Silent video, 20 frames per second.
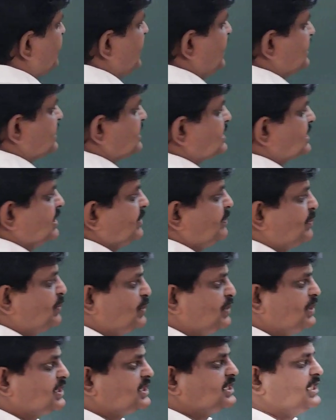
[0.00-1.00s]
is the
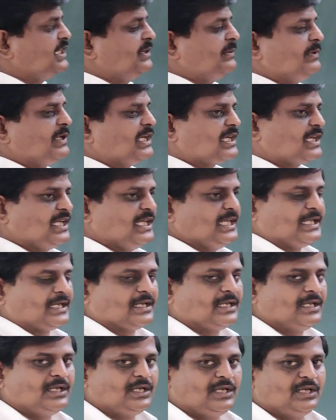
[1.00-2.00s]
position vector
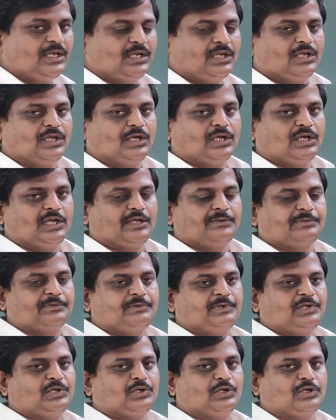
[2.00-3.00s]
of
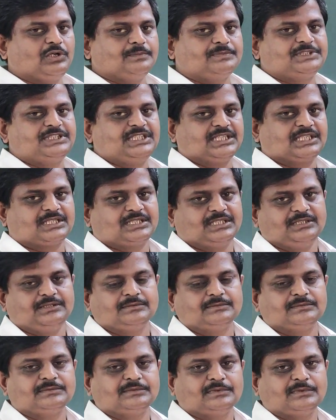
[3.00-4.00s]
your object
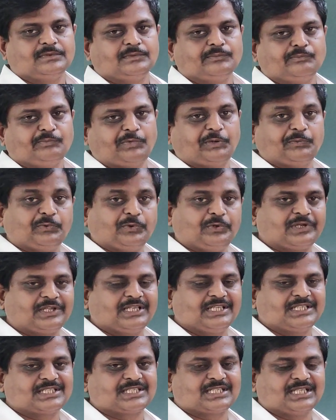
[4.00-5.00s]
before the
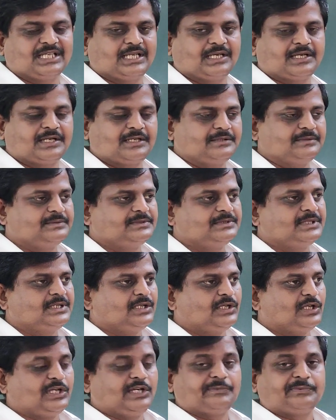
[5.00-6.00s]
start
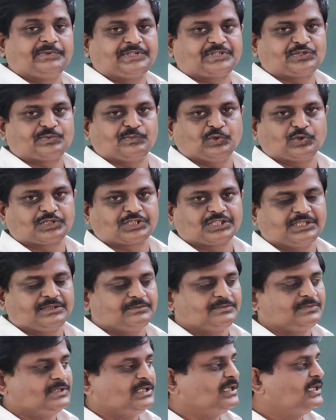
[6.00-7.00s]
of its motion?
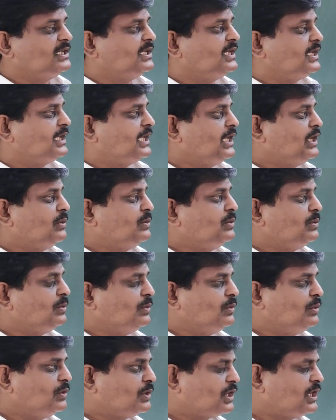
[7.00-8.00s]
Now
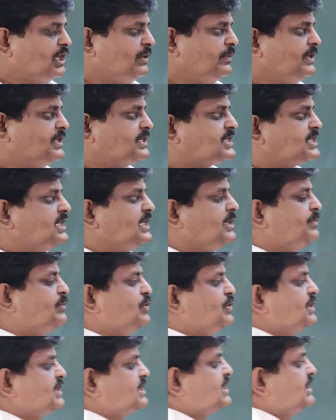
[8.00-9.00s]
OQ is the
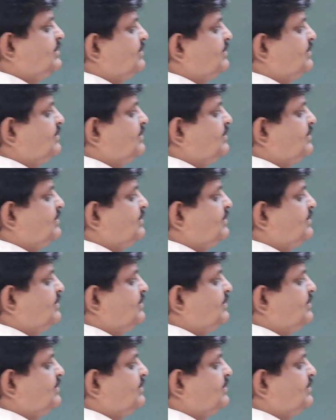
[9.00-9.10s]
position